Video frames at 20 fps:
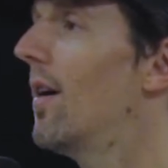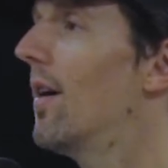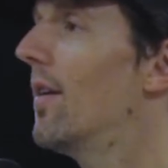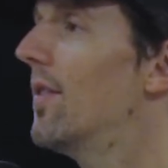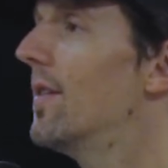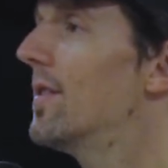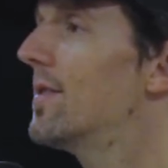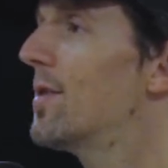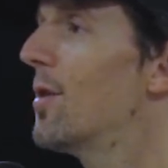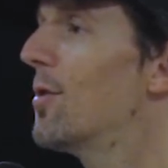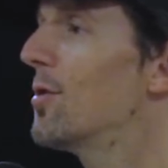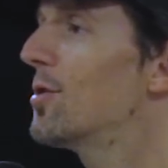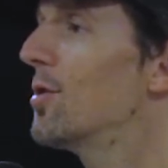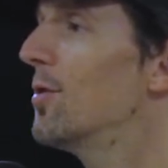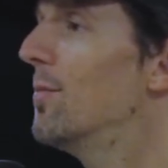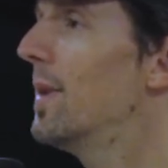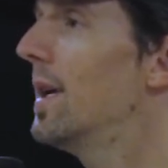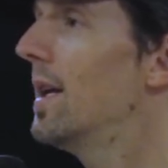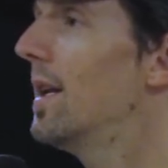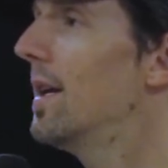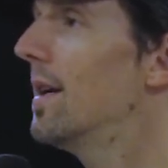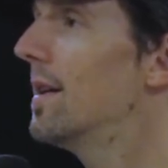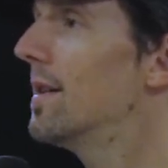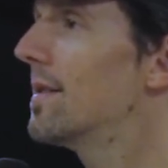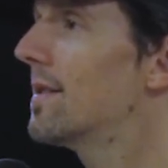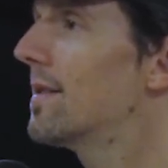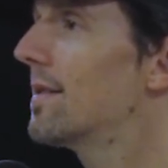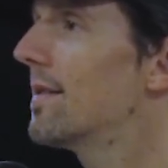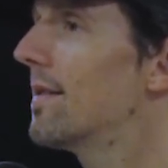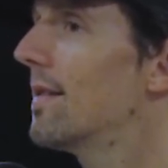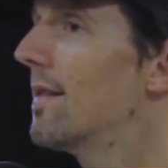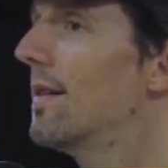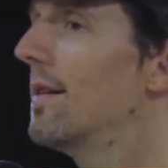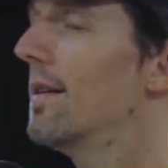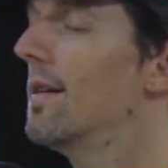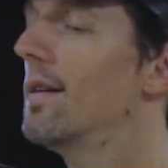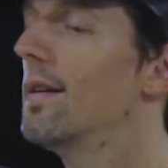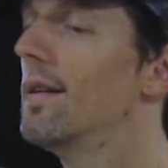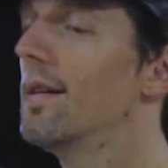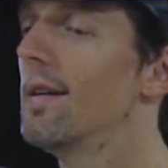on the social medias.
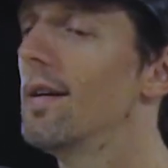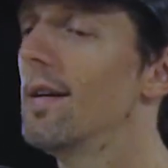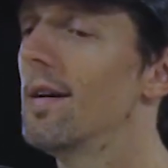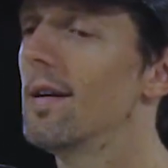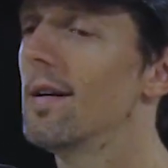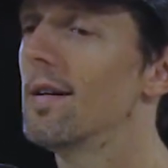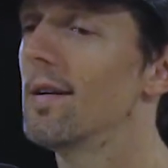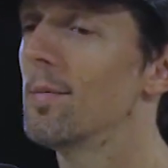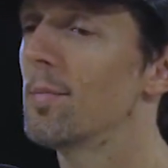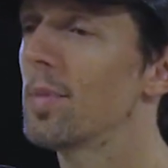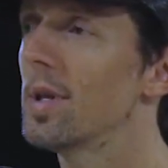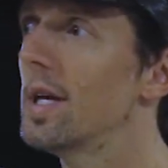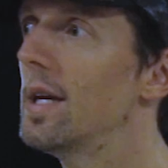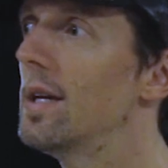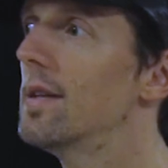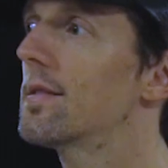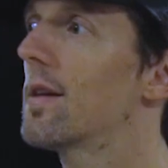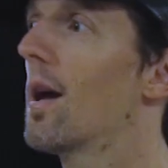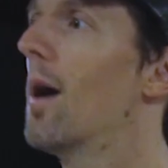Please